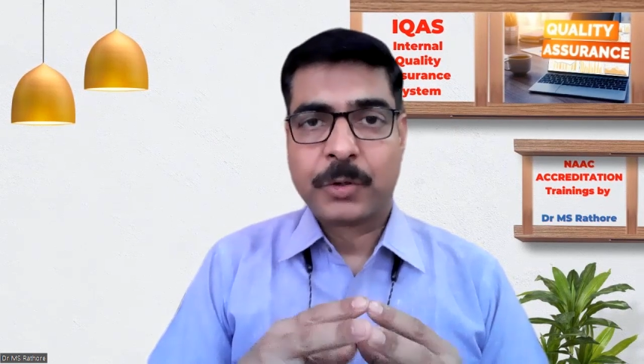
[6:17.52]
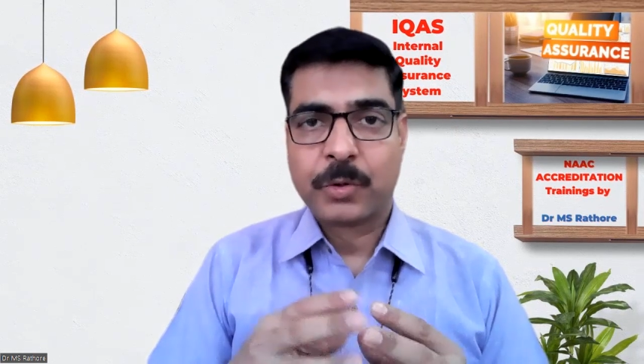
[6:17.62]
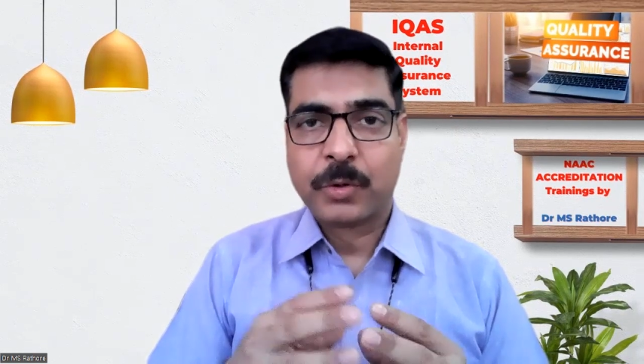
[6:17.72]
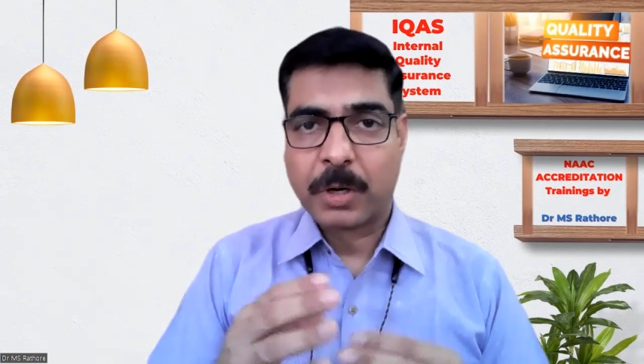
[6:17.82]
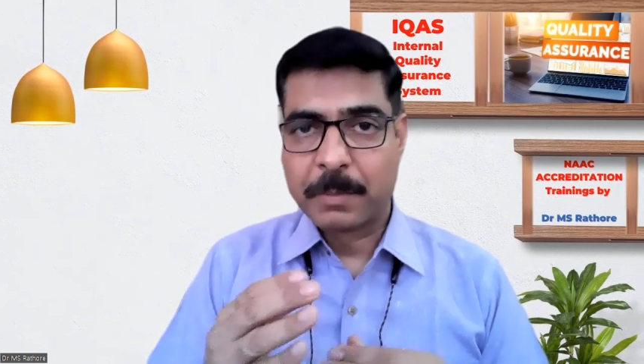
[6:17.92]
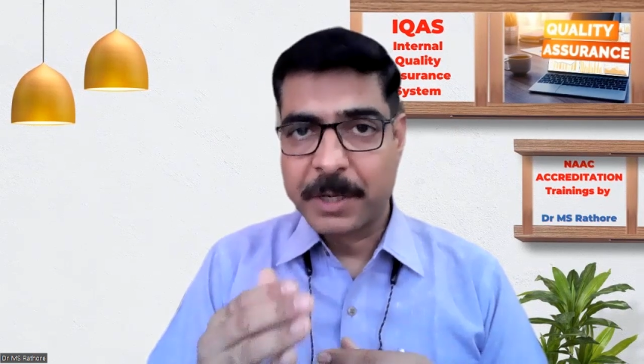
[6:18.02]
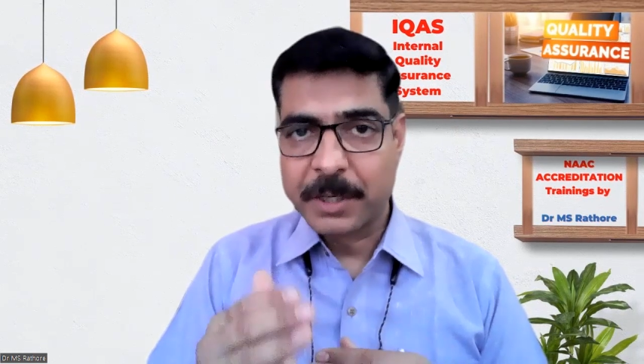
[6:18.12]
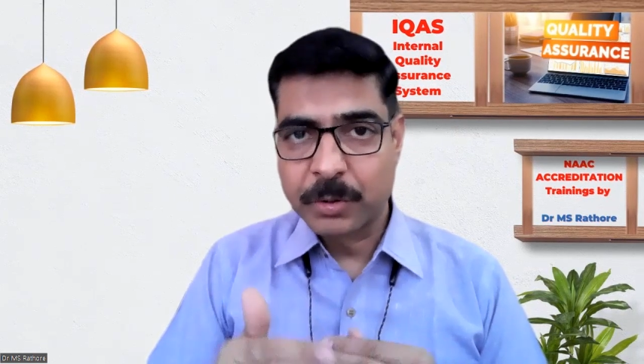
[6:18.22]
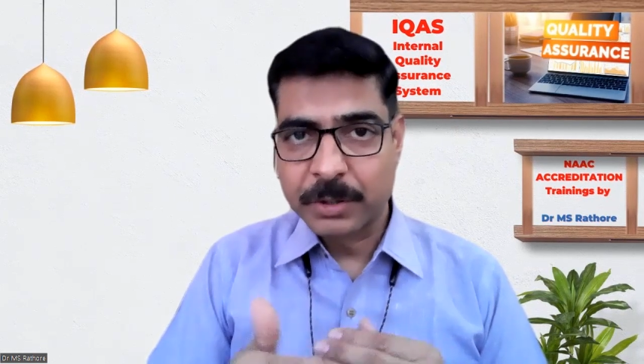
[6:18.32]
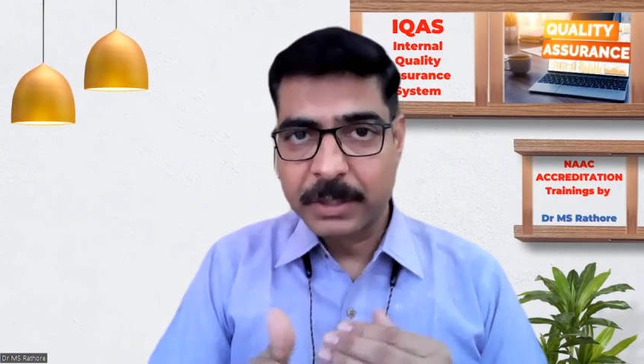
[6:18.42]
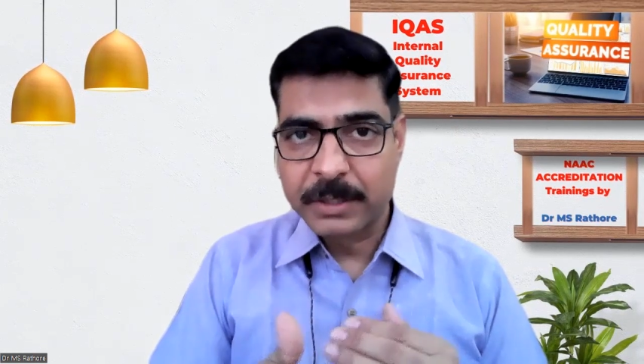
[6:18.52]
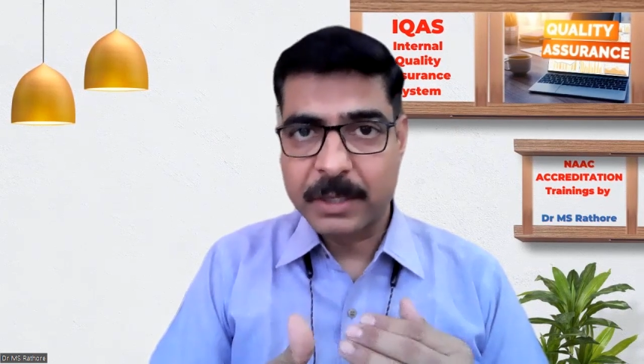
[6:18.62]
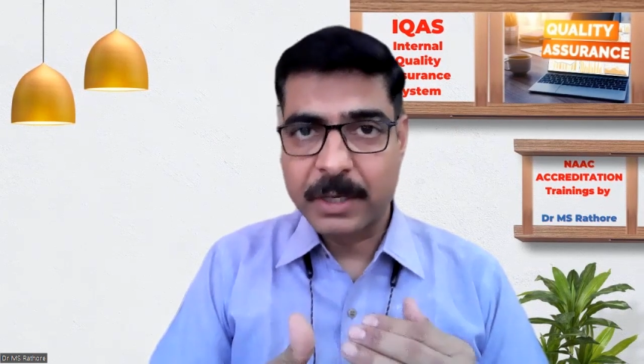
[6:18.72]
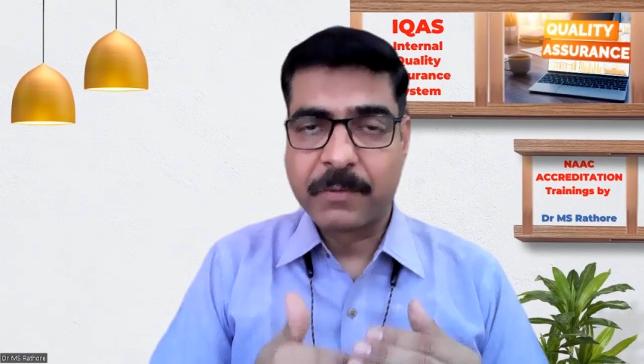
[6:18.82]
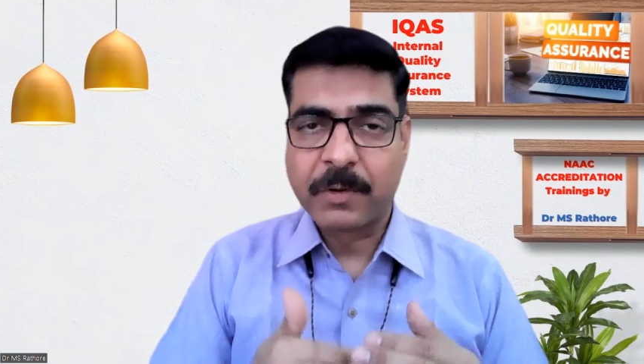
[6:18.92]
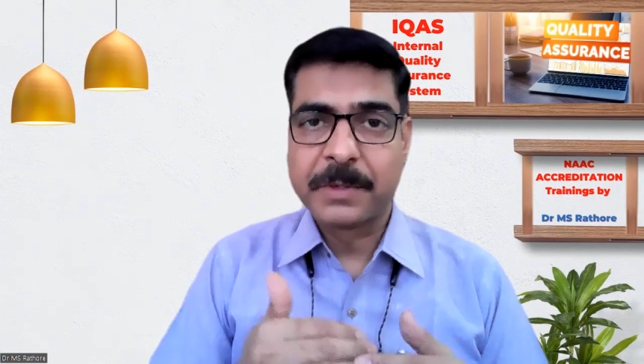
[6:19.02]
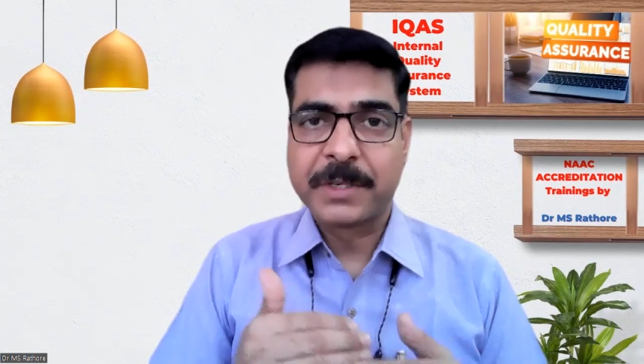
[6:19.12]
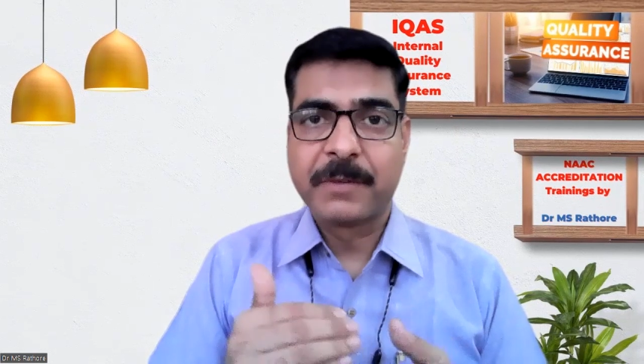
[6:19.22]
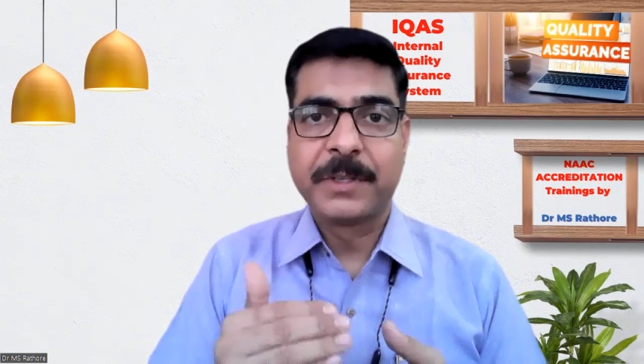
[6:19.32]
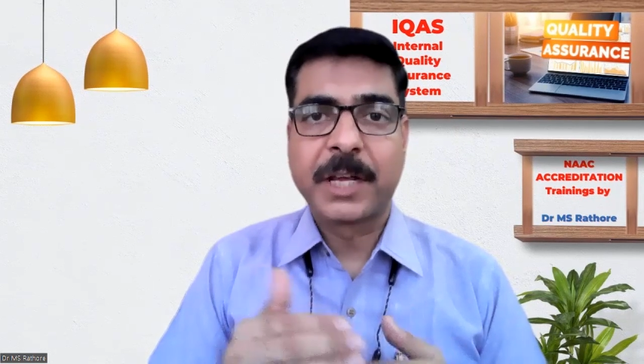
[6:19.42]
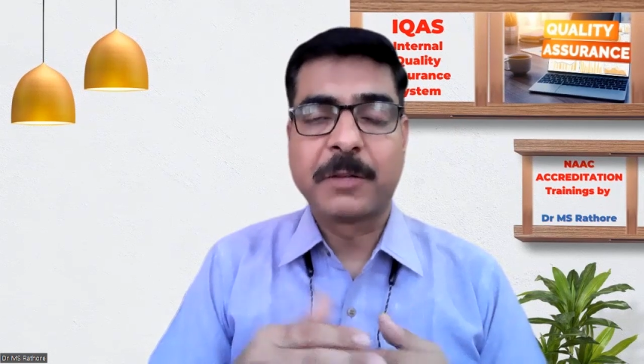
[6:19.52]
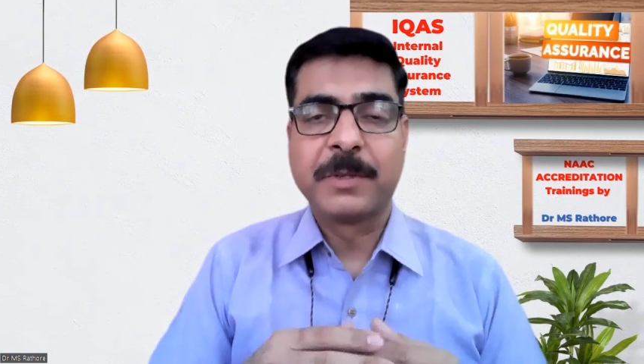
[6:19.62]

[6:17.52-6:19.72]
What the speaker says: So based on this information which has